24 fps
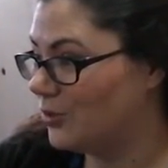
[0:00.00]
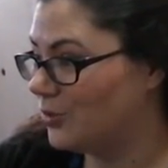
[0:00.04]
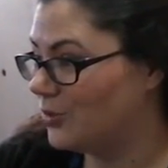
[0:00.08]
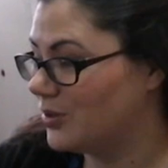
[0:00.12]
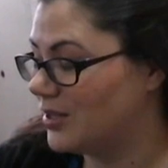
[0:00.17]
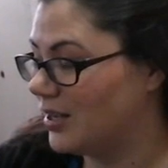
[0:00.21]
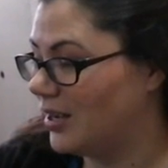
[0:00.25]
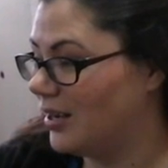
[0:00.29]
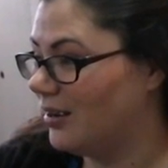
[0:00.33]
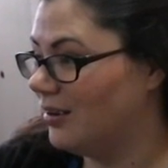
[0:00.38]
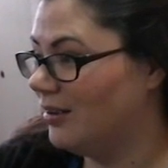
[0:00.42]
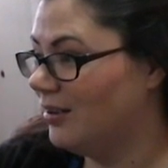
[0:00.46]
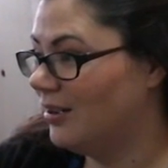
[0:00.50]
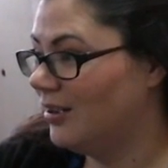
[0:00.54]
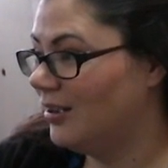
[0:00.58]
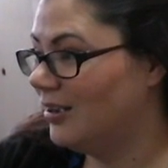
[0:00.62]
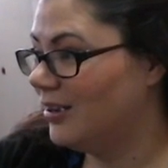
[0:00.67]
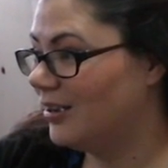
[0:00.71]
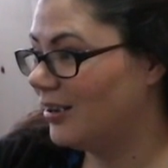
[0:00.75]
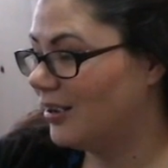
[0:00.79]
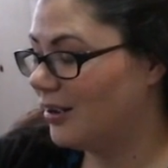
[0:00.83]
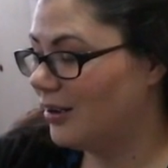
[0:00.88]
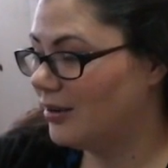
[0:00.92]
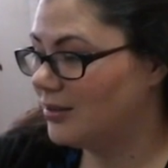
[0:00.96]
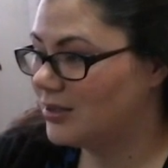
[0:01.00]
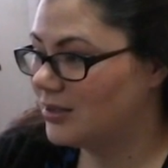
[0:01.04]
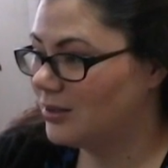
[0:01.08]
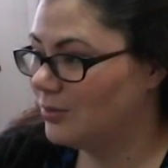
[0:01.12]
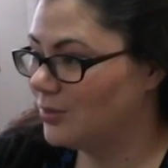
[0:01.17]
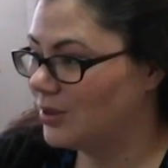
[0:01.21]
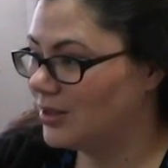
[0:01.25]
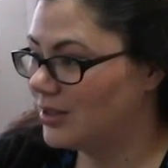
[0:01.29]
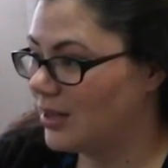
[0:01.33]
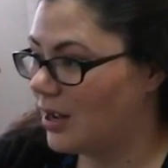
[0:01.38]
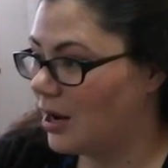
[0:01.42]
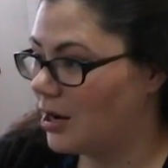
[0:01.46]
It was a
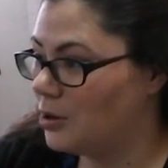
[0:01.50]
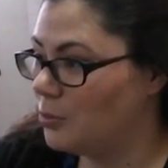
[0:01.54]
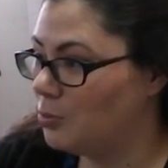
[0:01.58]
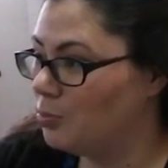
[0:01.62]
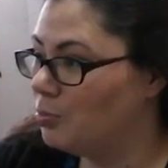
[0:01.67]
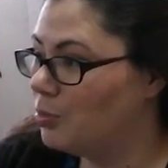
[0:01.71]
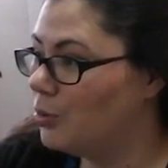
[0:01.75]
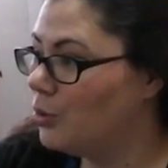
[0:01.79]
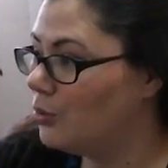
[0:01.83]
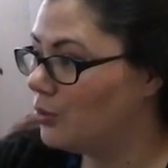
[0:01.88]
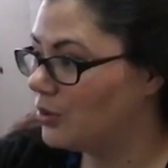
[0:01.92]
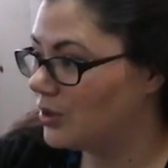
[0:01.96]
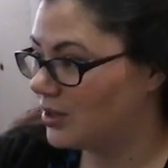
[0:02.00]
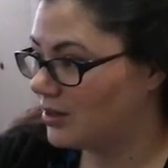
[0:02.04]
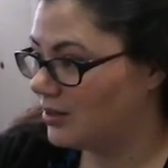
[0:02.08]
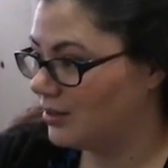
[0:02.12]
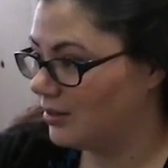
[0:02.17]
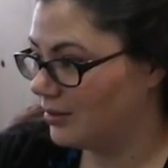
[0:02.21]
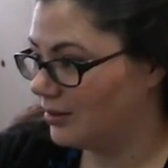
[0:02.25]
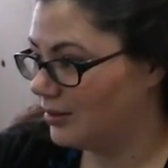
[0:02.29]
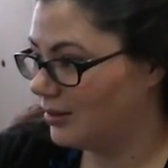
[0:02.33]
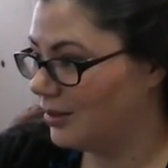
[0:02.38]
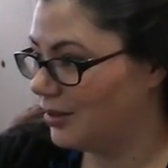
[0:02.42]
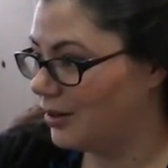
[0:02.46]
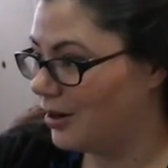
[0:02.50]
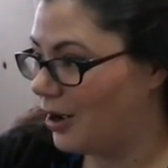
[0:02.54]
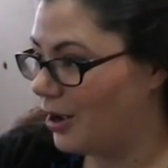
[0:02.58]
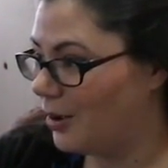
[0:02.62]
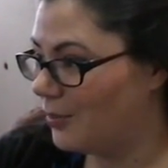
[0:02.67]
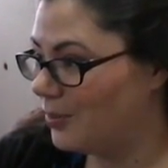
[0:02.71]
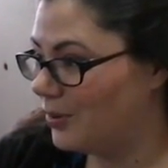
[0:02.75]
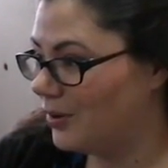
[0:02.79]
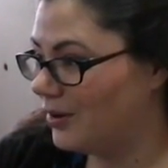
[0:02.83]
custom designed boot that lit up.